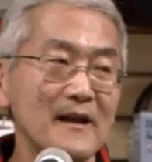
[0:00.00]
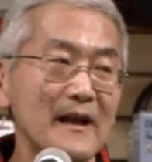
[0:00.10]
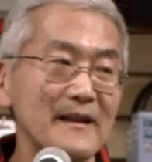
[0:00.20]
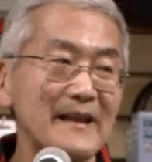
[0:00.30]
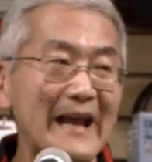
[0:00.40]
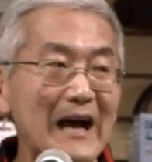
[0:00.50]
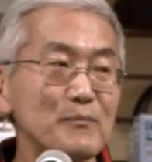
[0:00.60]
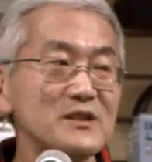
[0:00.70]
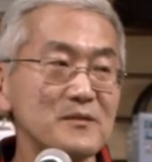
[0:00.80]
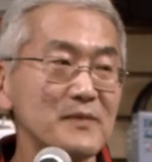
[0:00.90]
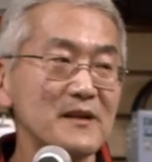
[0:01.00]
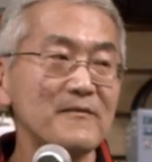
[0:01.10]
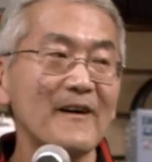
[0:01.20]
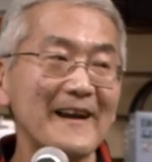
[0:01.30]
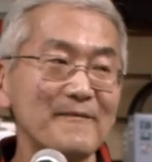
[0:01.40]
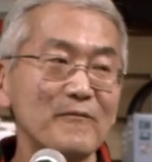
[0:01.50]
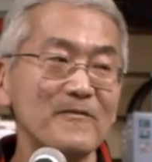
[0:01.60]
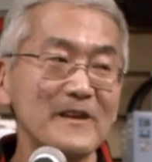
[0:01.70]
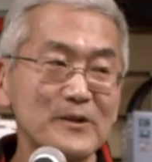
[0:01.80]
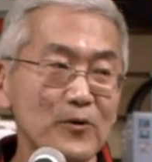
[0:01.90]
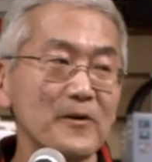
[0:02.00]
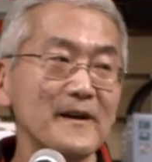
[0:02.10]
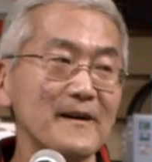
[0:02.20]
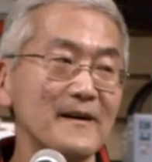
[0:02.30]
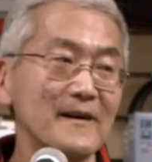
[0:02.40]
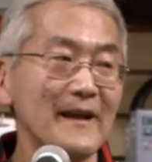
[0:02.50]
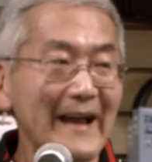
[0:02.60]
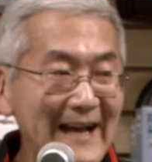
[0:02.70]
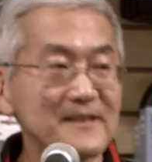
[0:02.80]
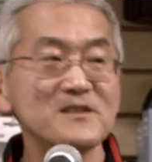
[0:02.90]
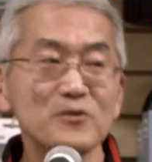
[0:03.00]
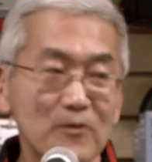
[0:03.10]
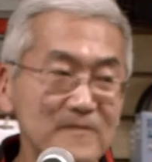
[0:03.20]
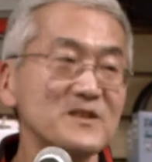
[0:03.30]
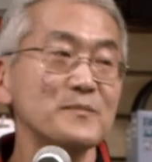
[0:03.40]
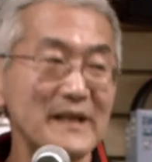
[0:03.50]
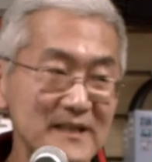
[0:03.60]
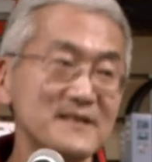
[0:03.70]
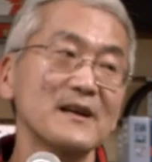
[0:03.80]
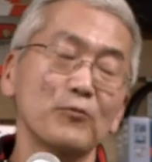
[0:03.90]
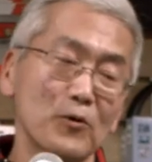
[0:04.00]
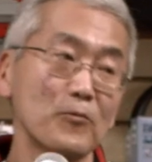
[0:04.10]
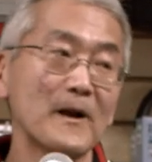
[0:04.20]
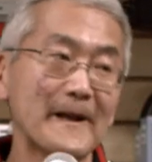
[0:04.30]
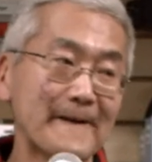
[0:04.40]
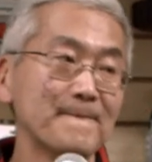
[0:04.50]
and they happen to be by Vittoria at the sort of speeds that we're running.